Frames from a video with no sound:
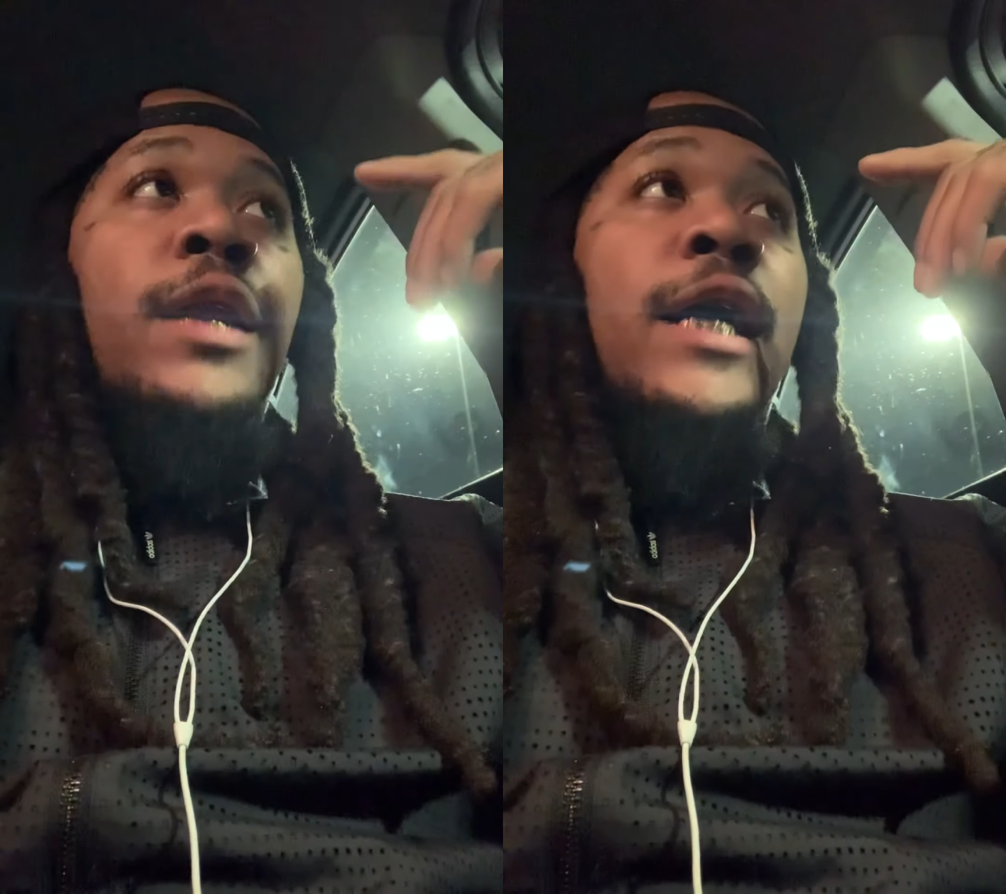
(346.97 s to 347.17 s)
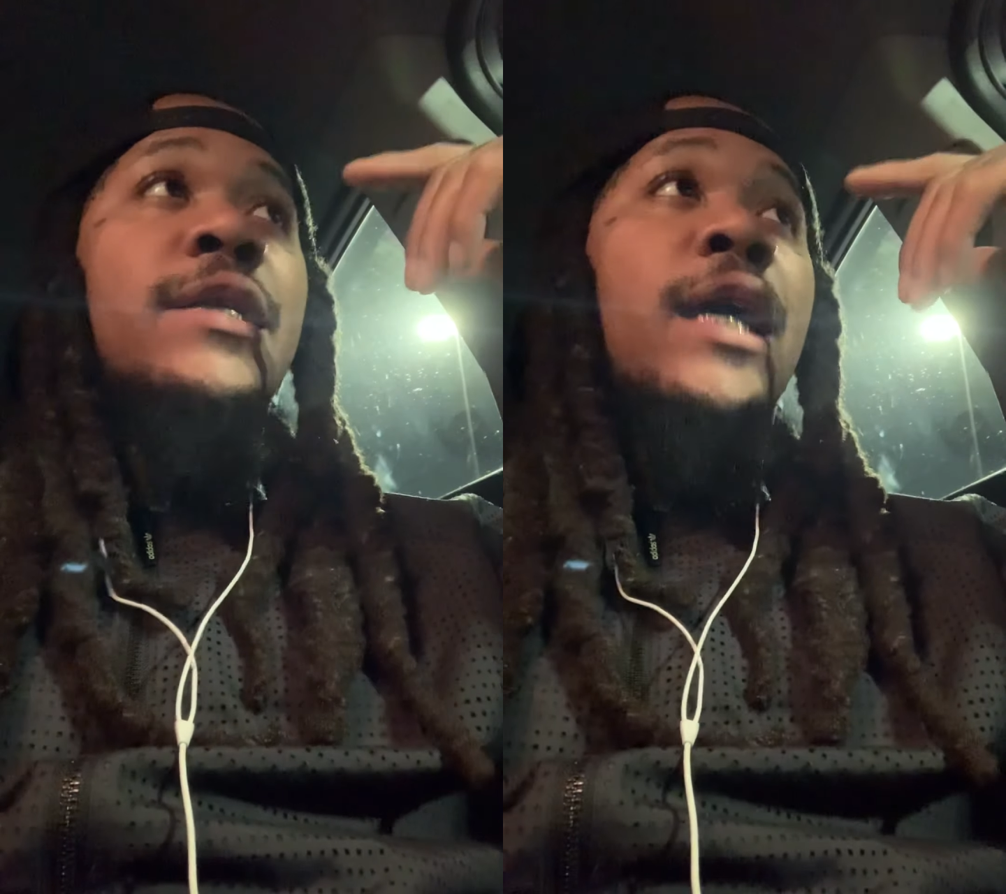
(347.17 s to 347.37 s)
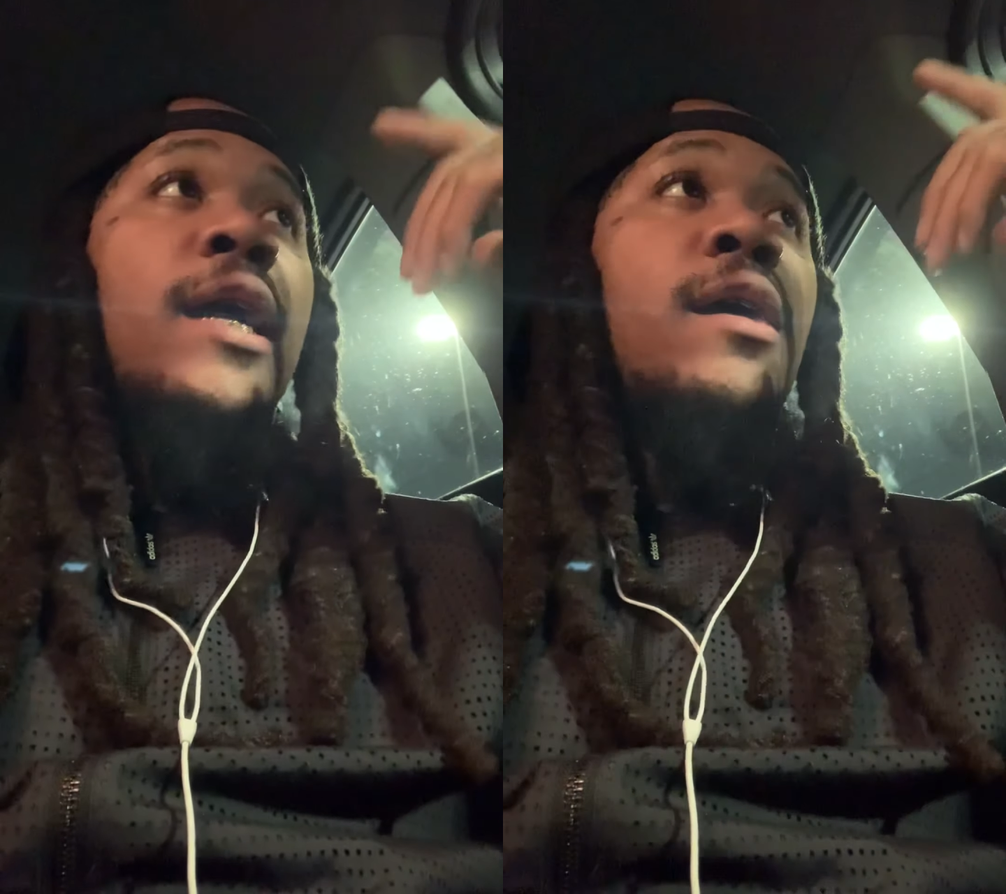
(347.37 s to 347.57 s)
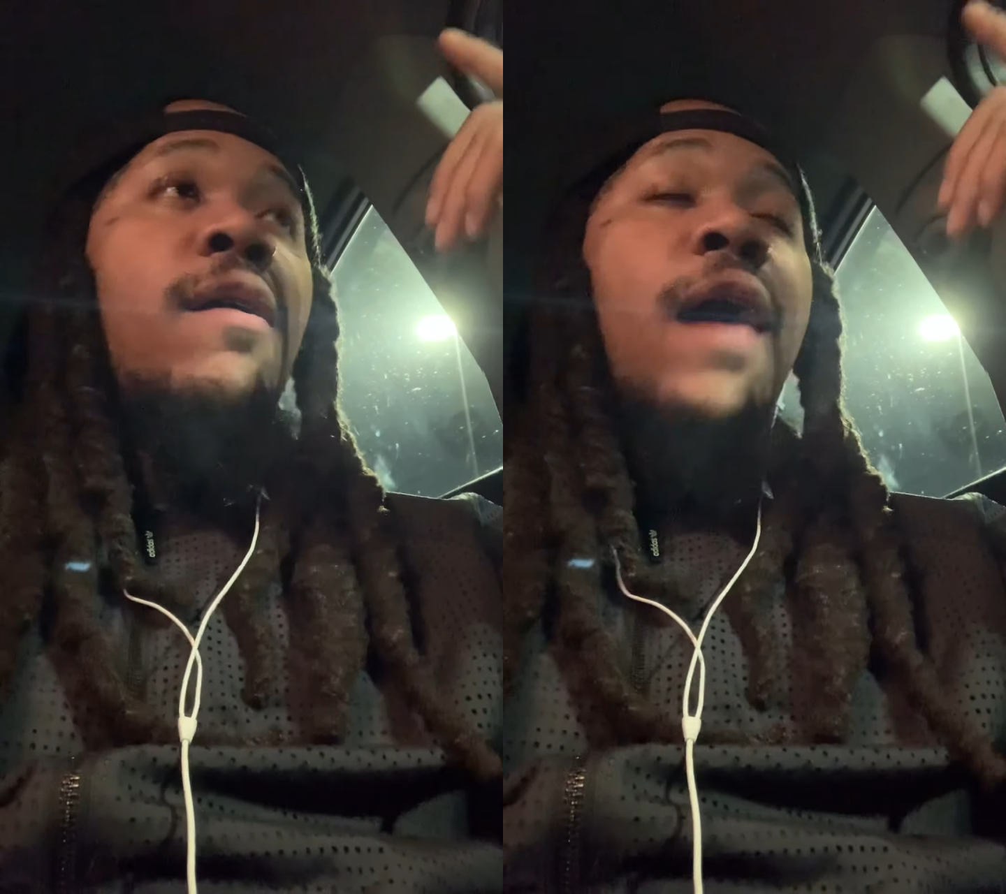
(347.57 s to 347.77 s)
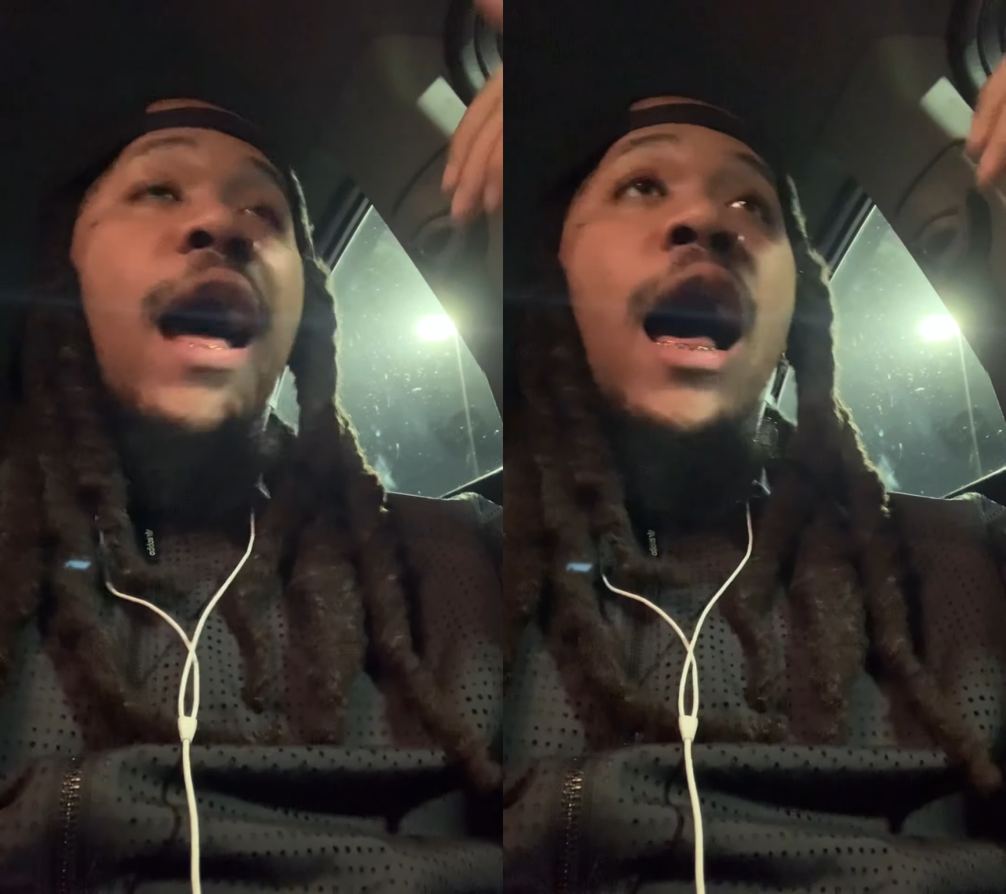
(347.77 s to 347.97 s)
I say,
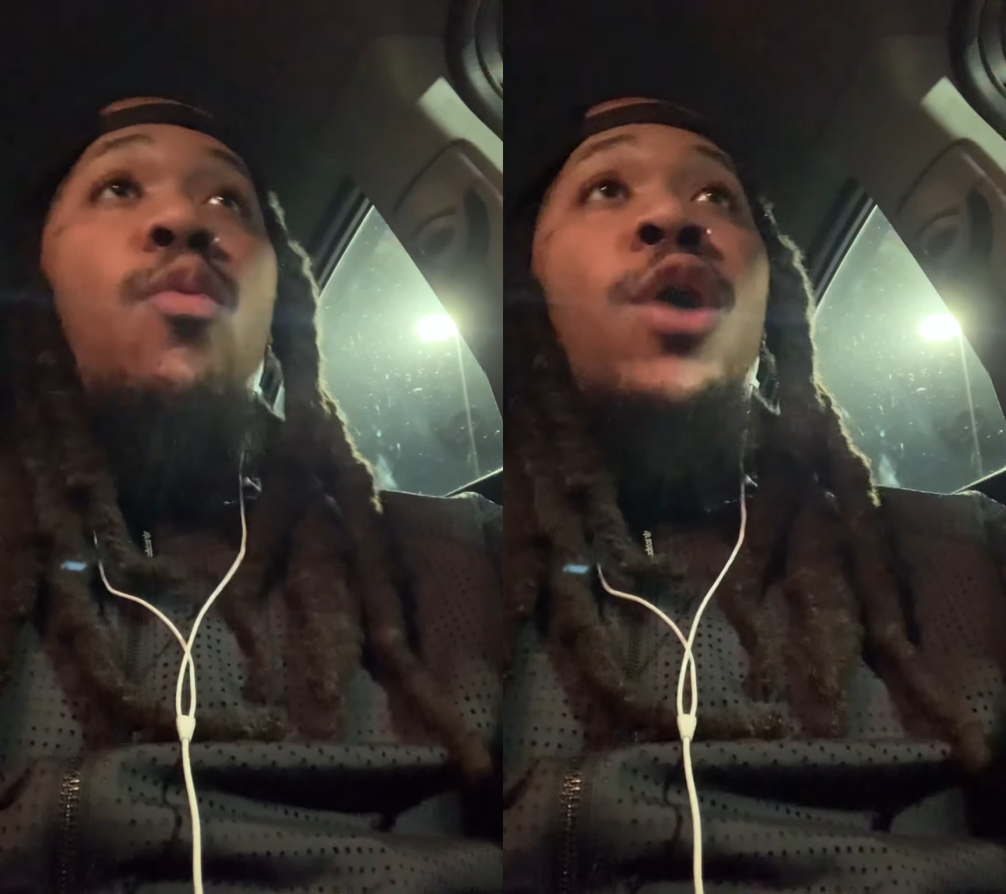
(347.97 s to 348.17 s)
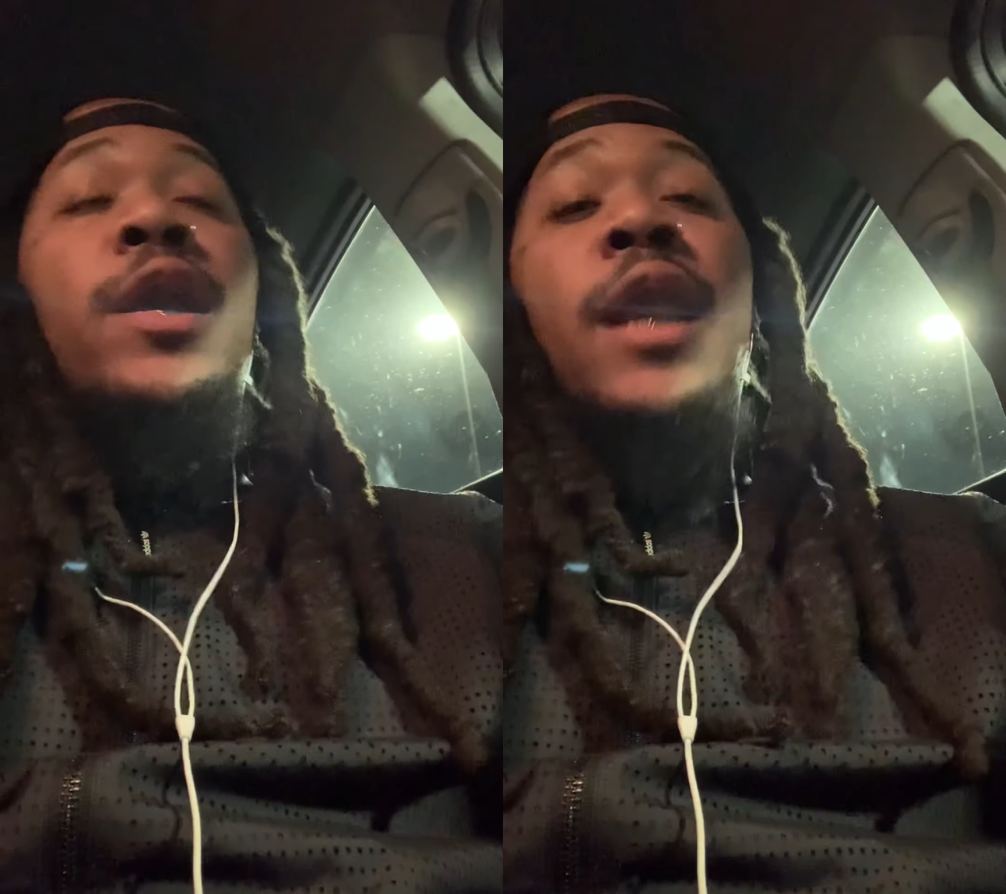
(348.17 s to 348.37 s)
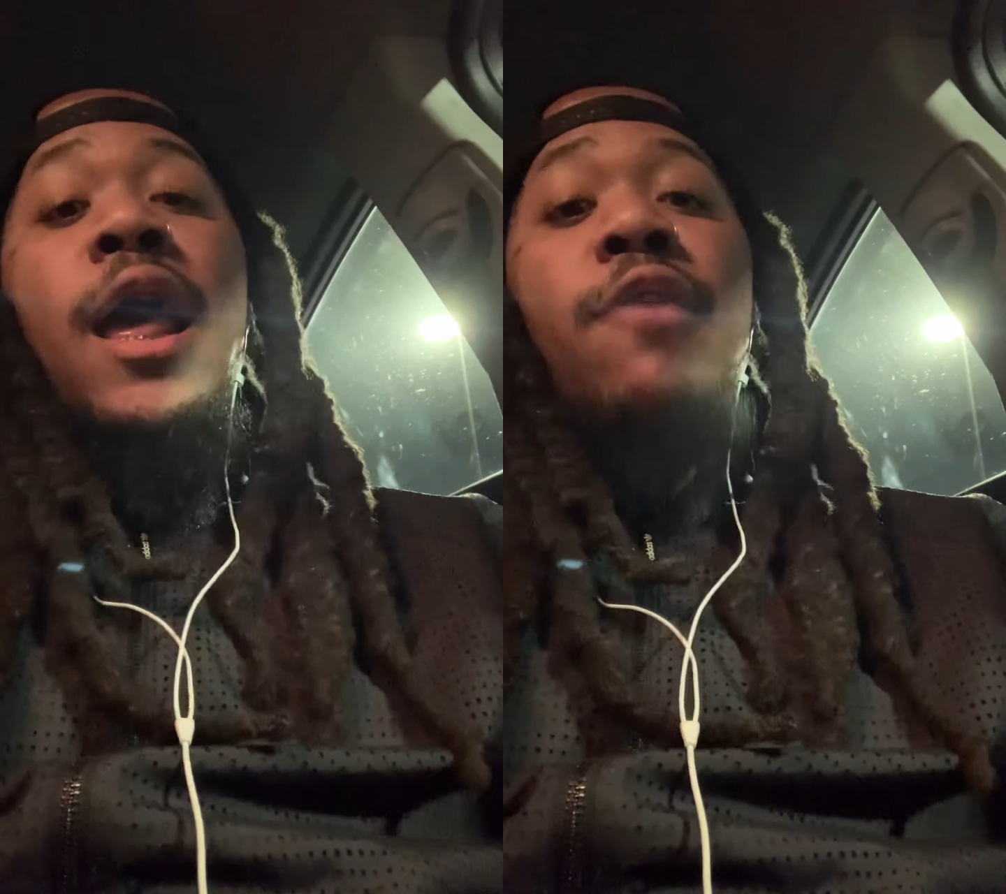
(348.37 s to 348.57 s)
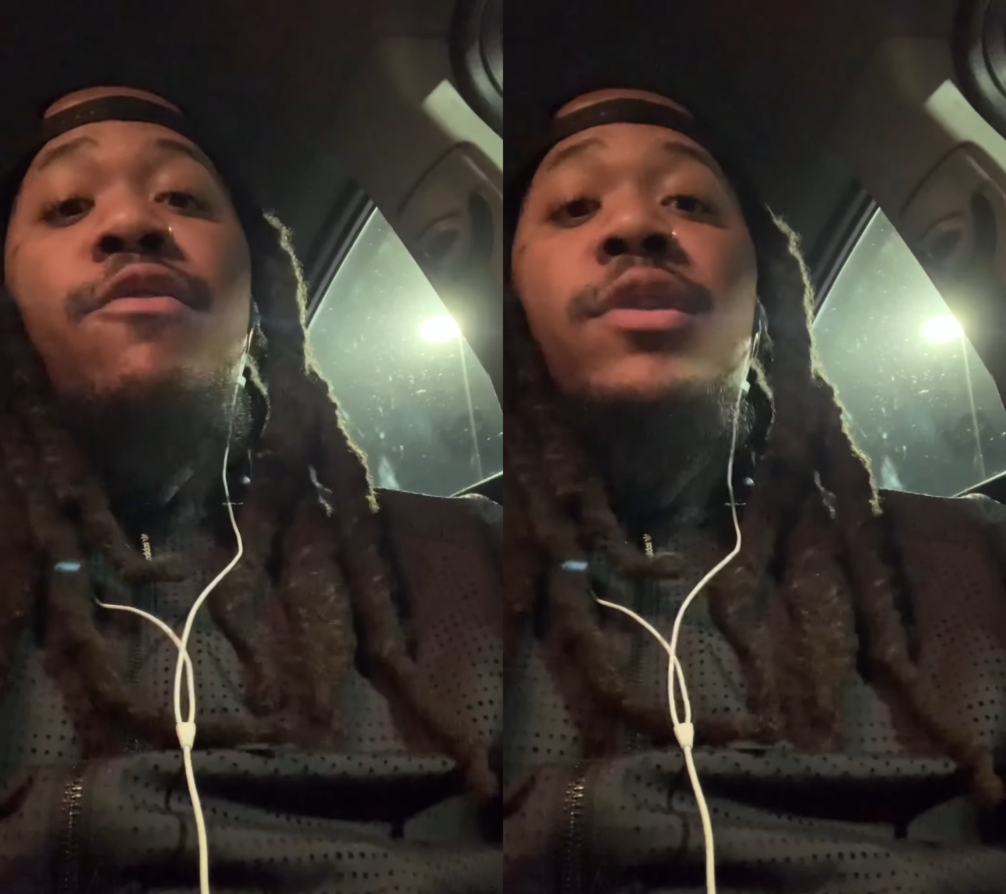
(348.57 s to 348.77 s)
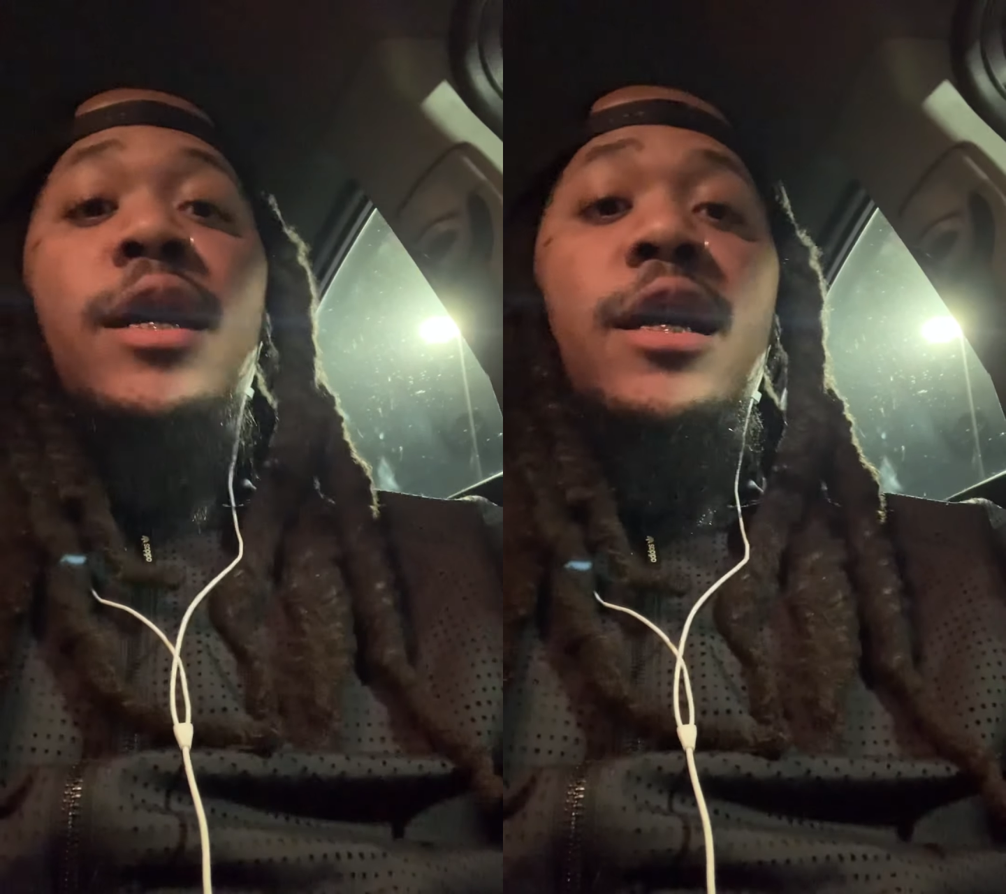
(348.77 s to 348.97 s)
I wasn't there
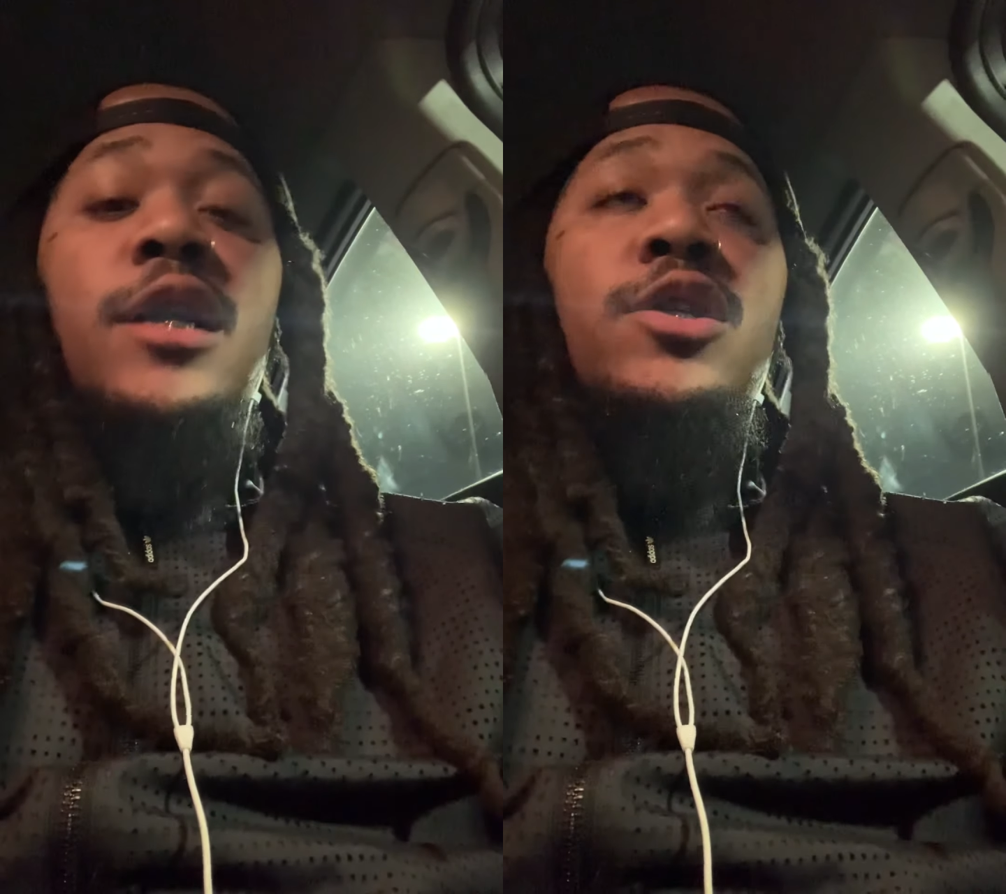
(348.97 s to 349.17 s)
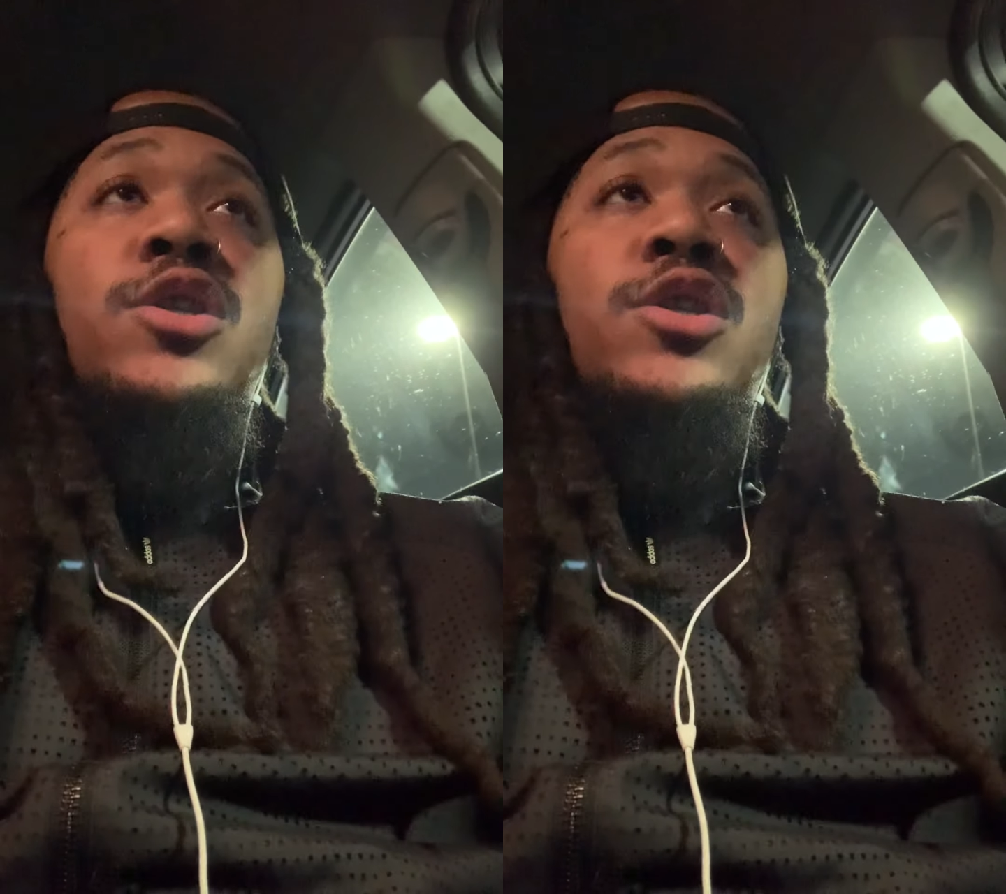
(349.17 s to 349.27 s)
for none of this,